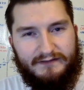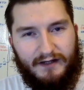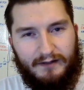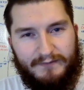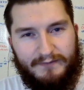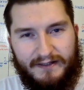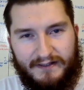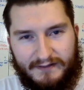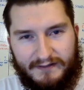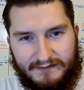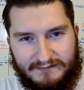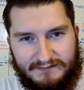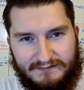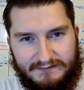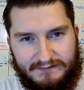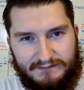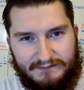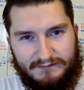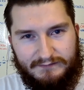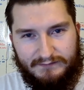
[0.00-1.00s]
dumbass.
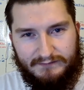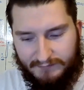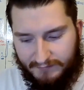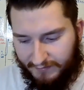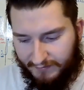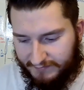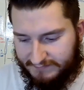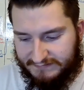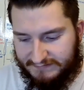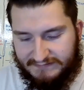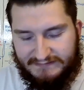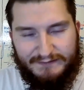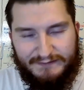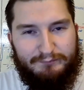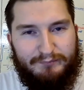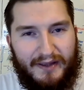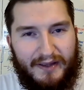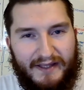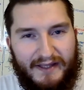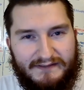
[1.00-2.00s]
It's a
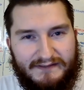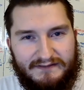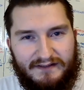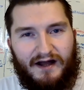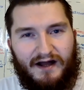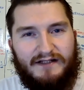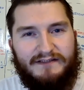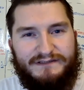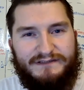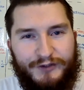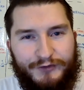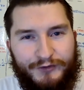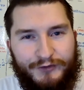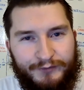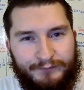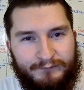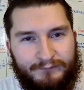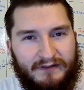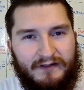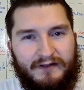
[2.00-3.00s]
debate on
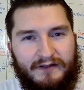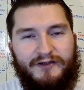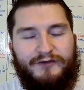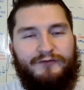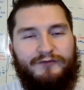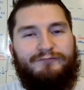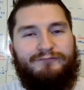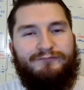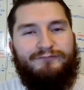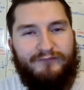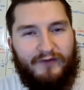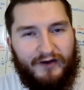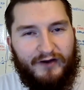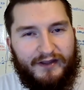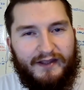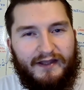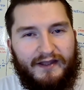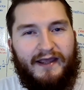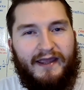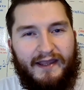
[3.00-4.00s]
Zoom, you
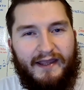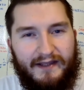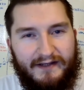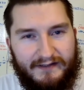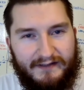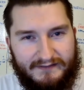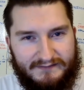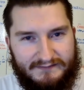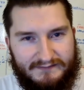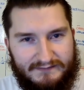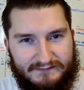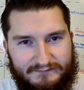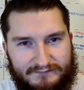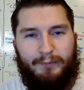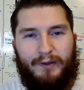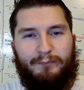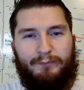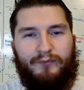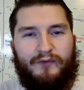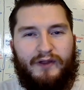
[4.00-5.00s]
fucking idiot.
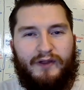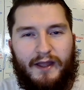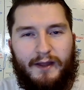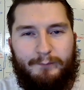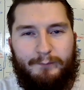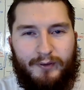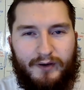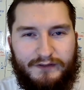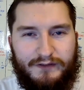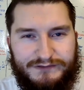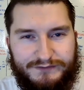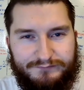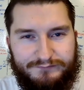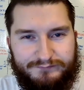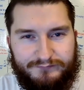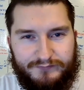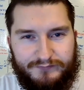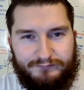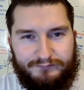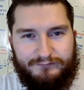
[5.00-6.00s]
People can't punch you
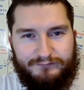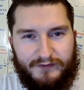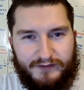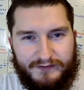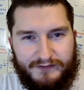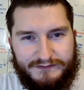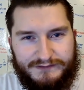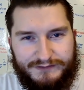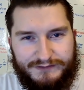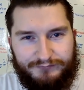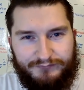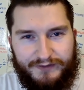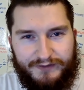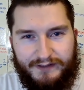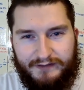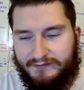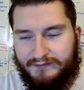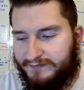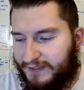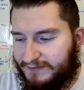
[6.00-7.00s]
through the fucking
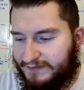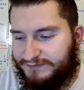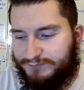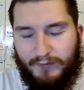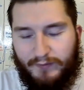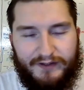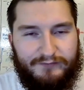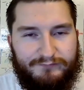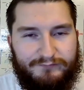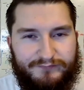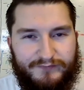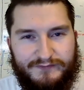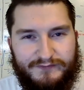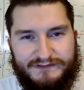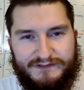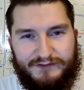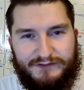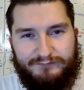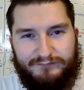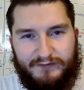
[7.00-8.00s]
screen. That's why you feel
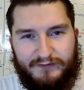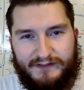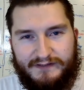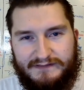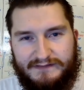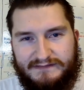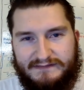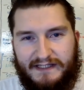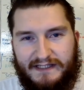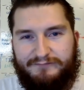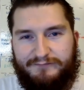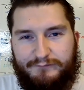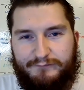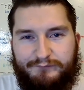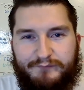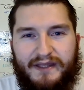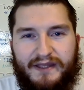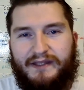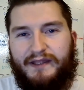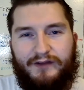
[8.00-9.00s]
so fucking safe
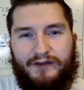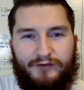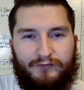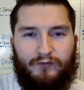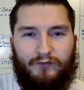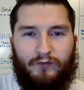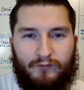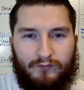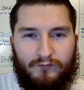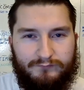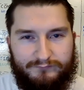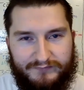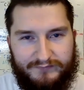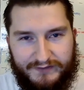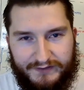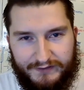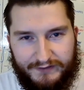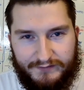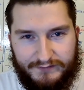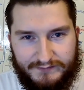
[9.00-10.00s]
making your own
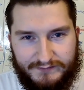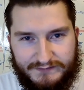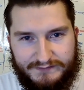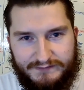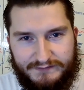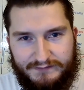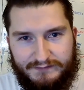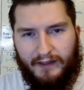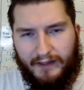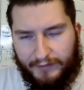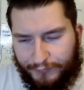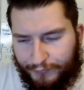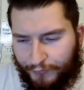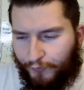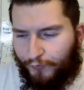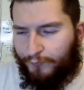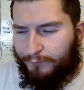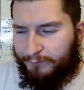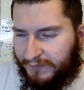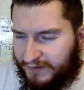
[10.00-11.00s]
videos. And
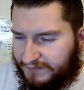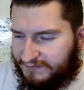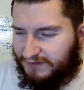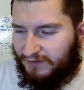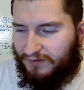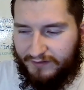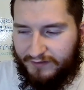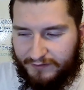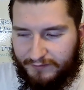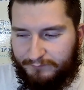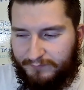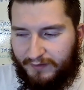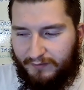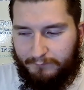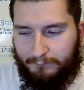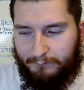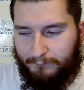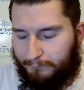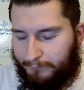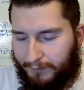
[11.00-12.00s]
no, me talking
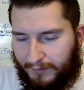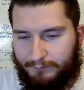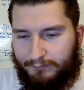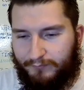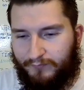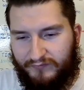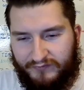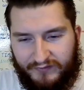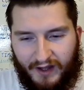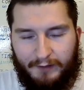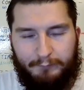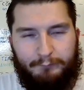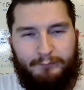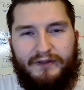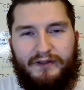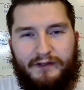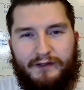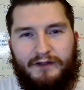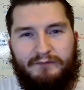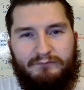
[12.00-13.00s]
about people not
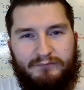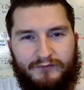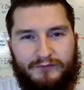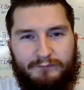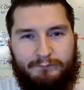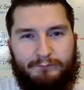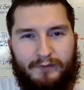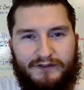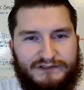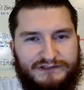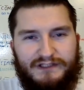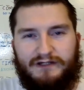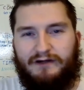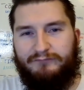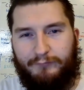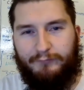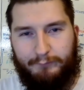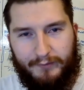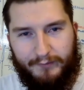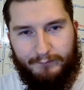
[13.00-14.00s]
being able to punch
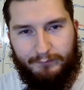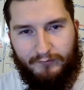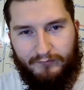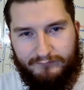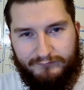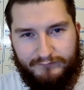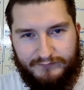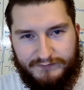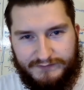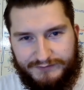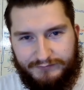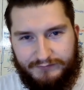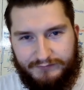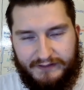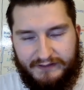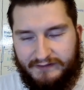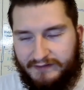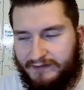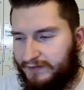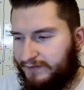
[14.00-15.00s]
other people through the
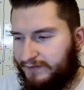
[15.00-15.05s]
screen